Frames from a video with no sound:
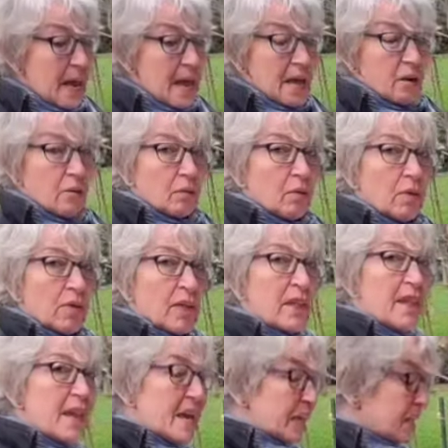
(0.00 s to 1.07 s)
Now, the
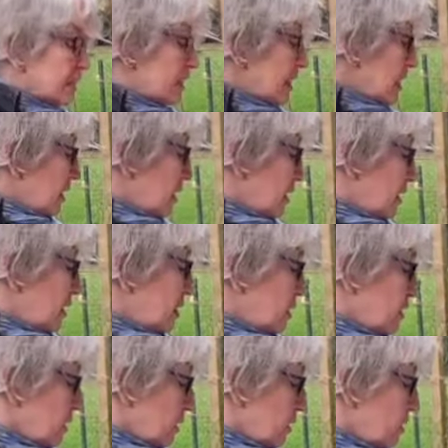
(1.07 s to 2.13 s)
next thing I need to
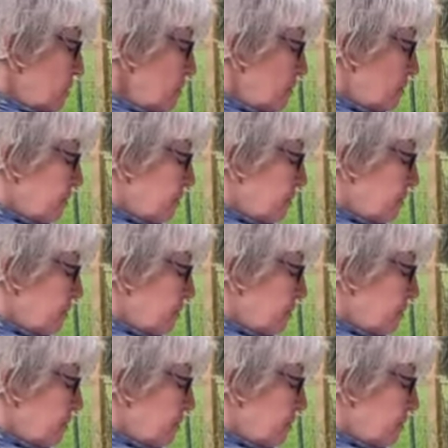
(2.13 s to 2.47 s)
do